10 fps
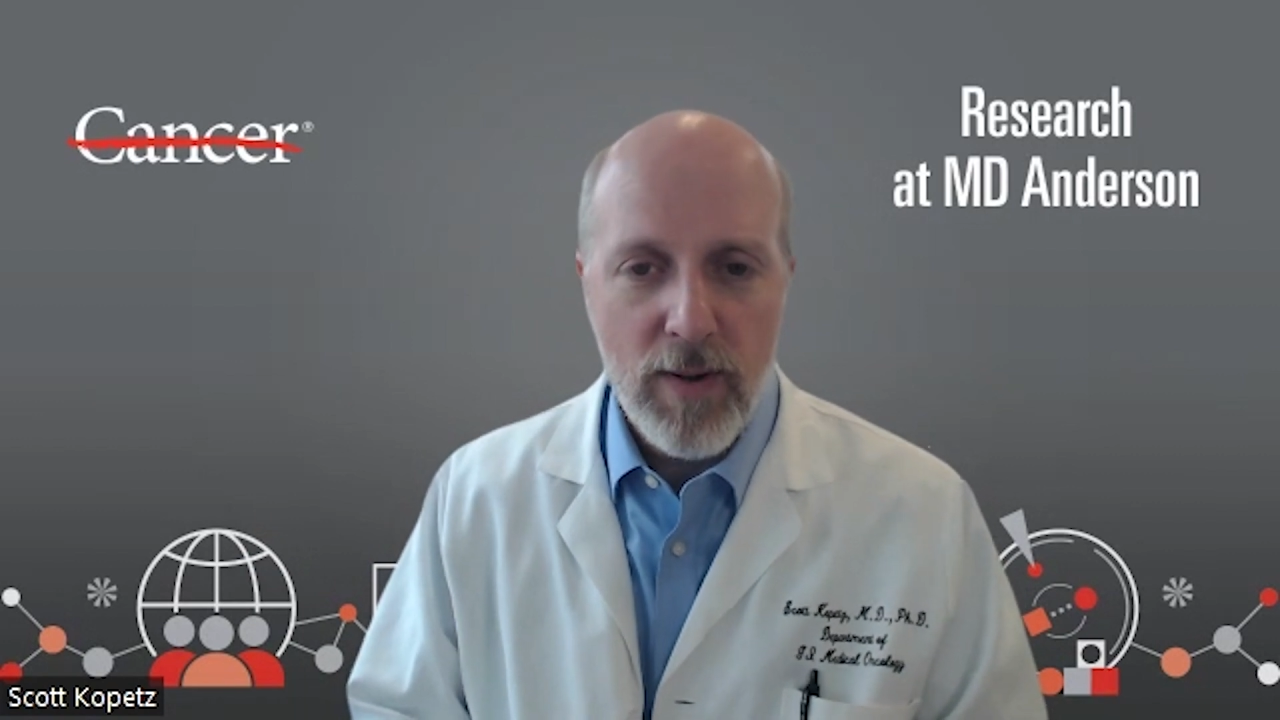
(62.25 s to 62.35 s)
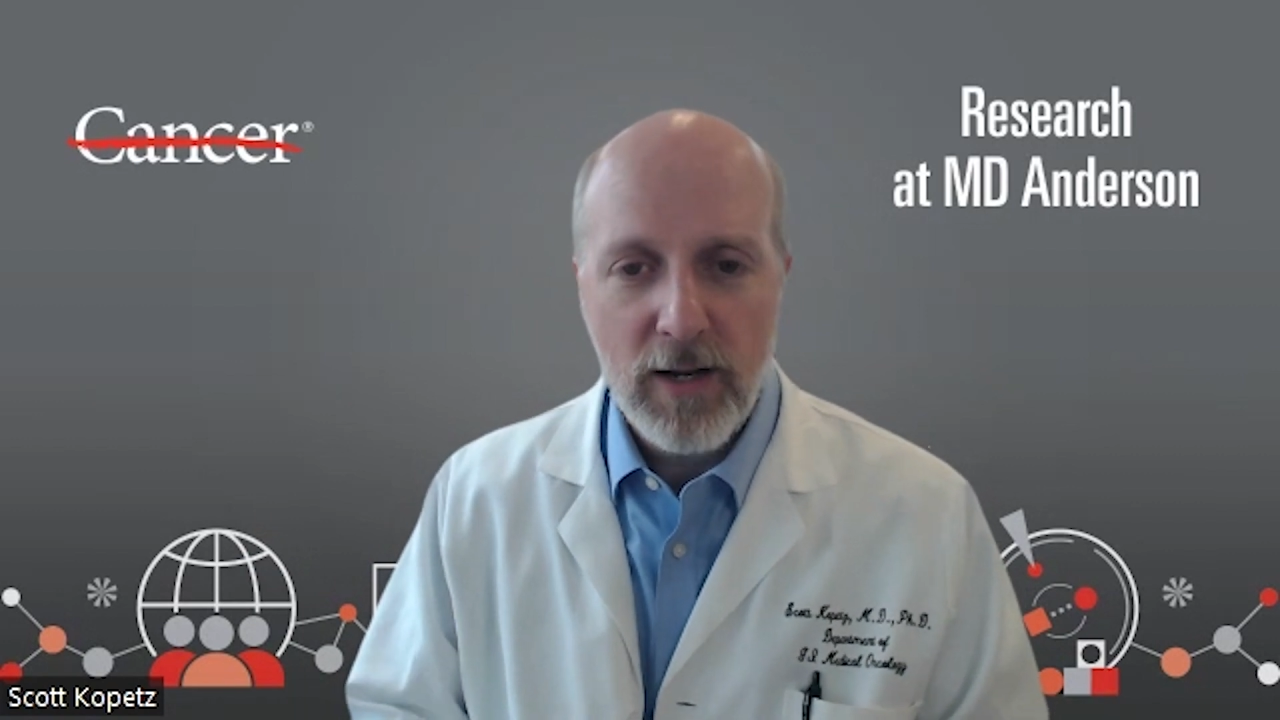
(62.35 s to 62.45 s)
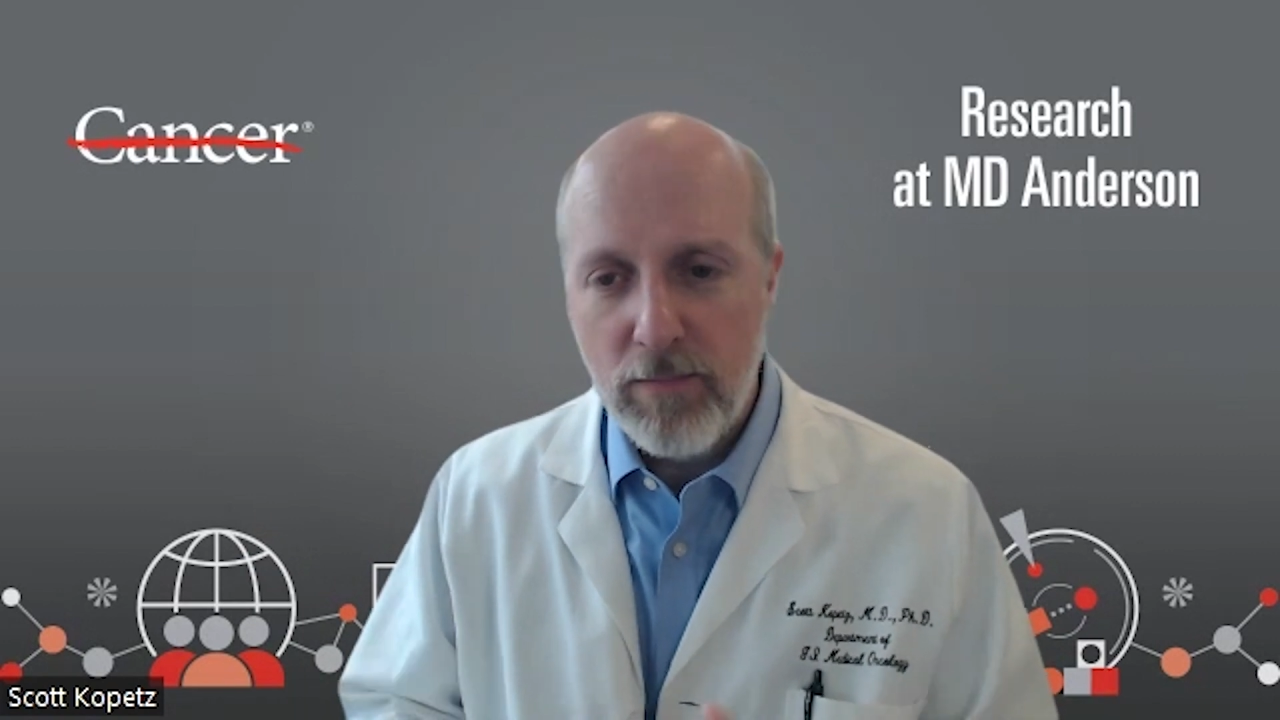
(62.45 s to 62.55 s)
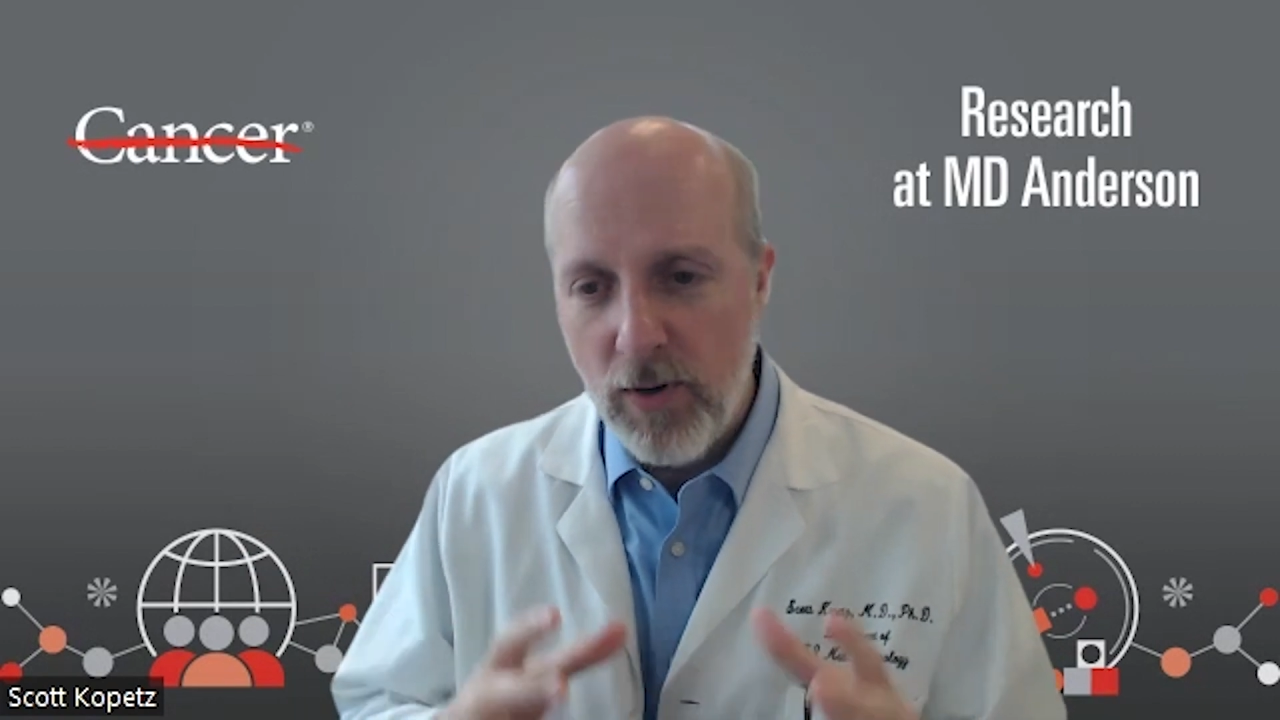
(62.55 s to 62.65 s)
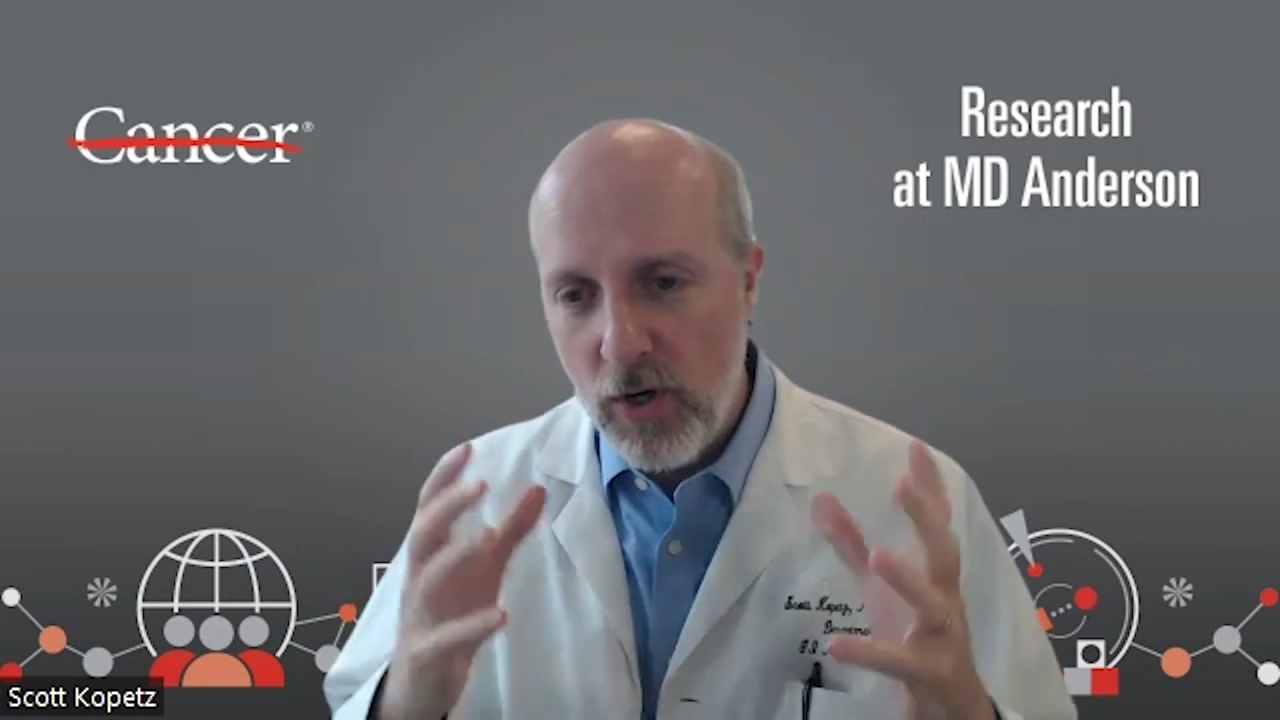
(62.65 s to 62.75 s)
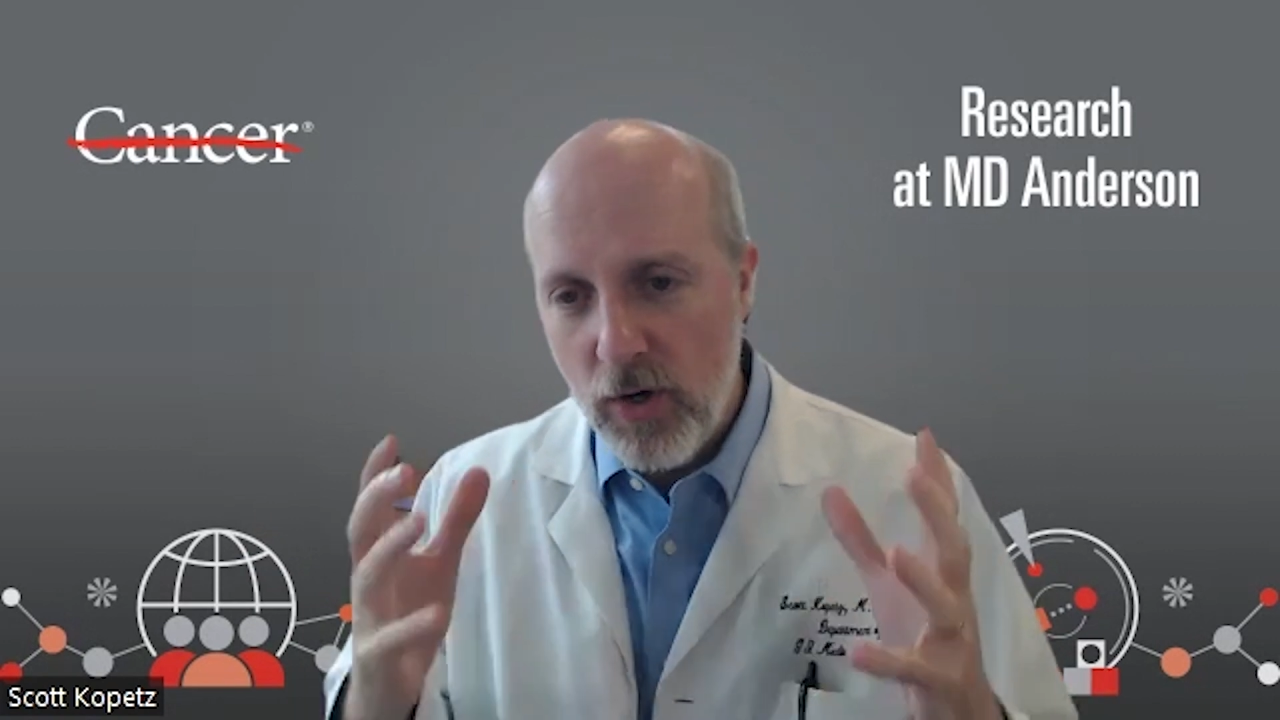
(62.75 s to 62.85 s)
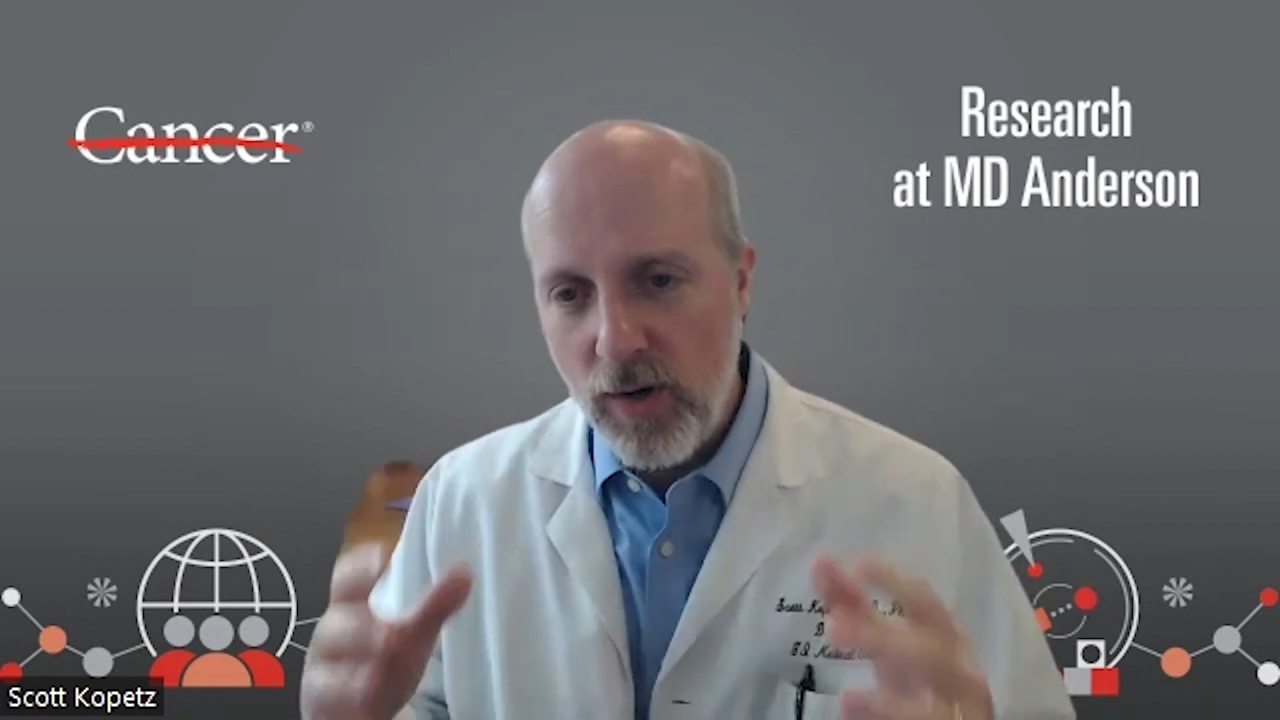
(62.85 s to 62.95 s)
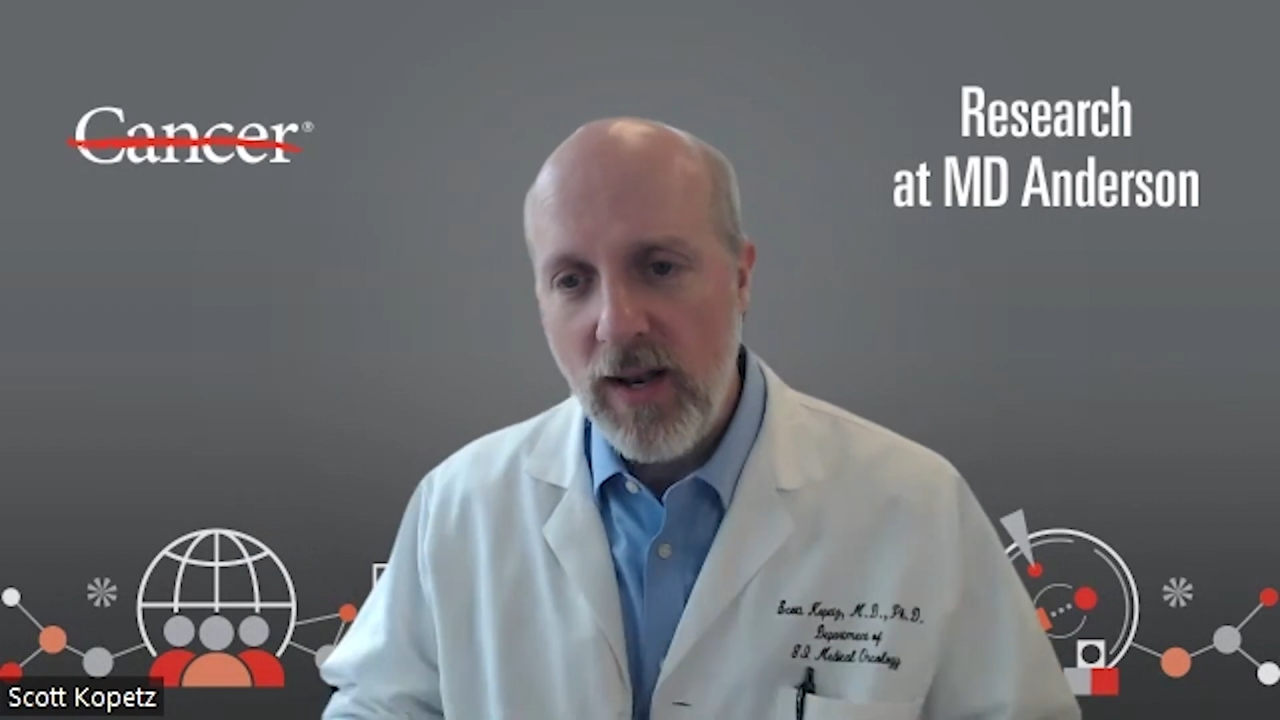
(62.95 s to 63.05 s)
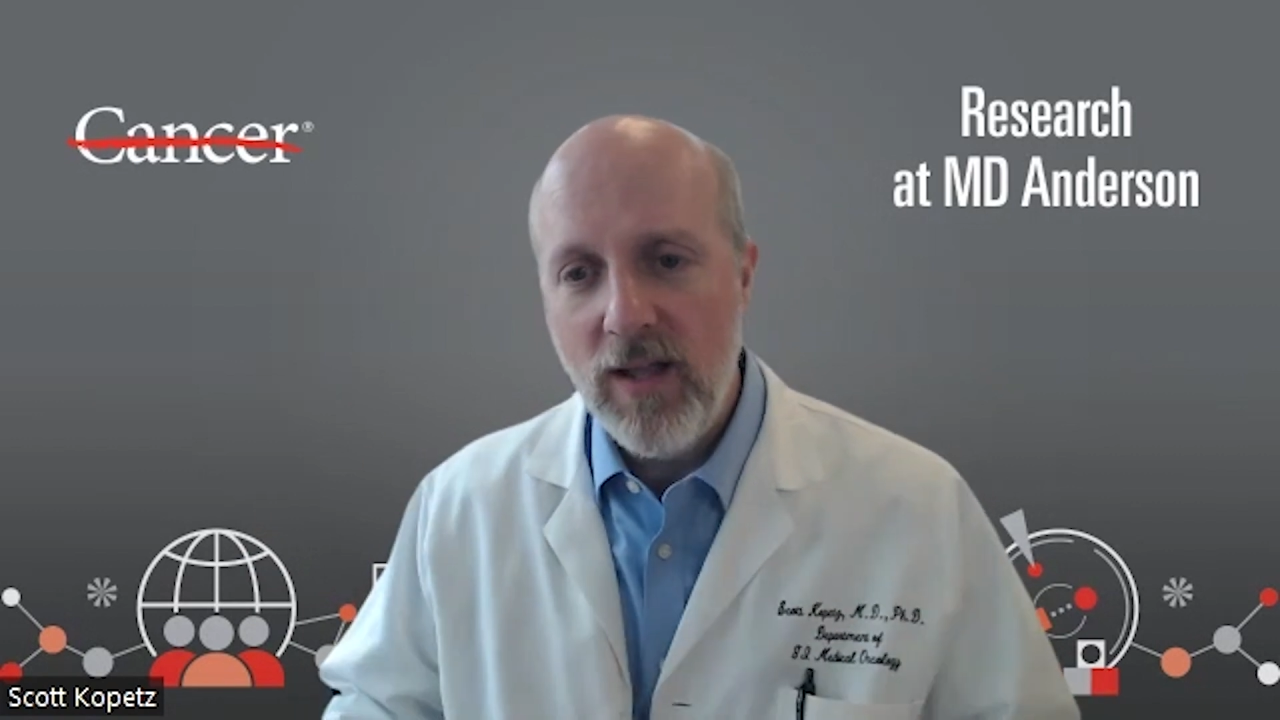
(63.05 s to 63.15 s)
backbone and